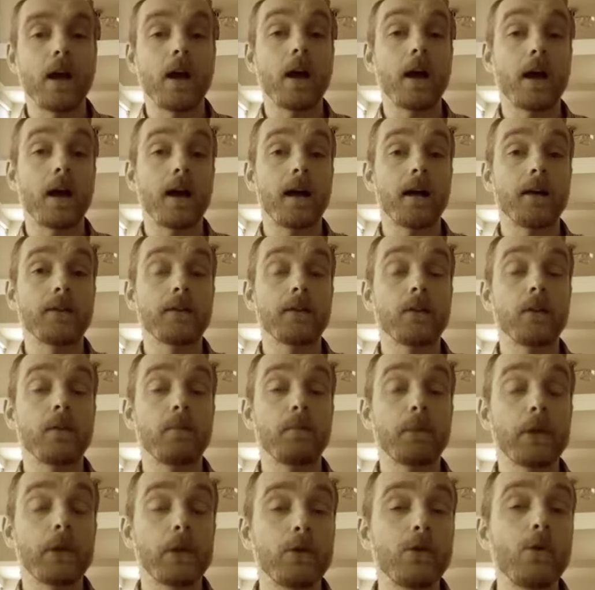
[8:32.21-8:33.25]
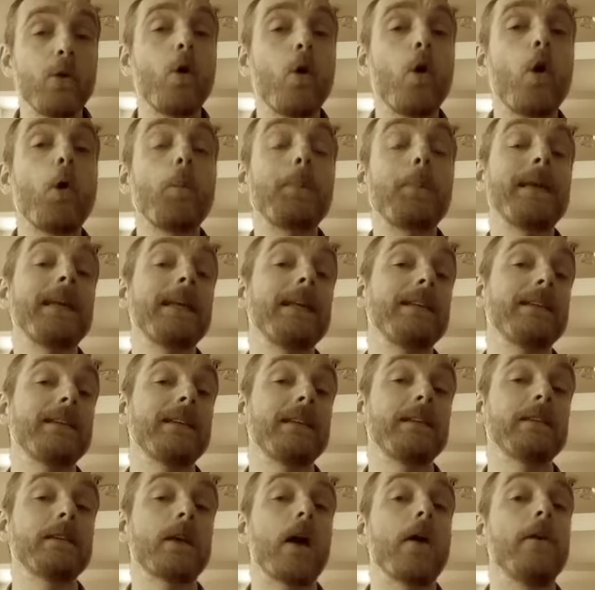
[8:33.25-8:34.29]
as pure
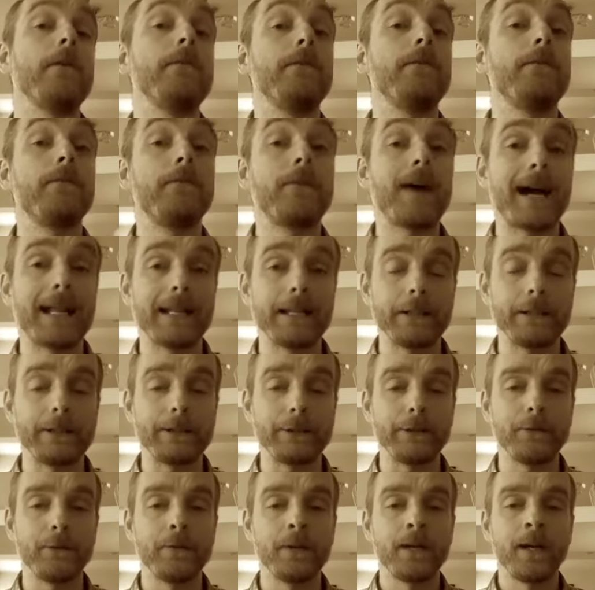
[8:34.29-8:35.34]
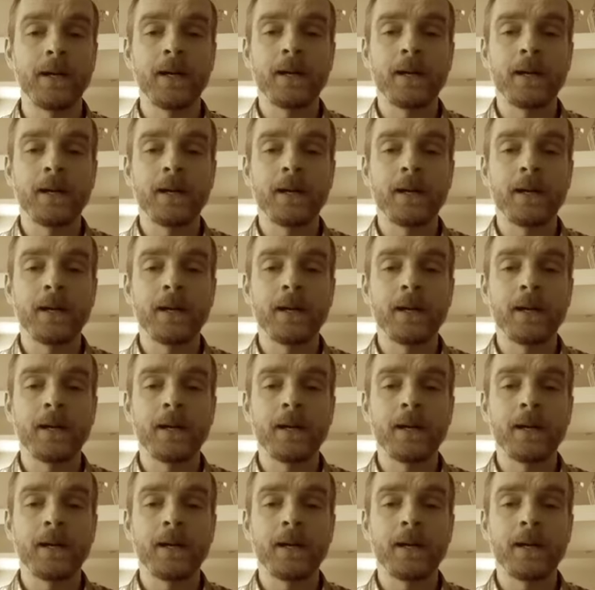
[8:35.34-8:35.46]
pieces of value.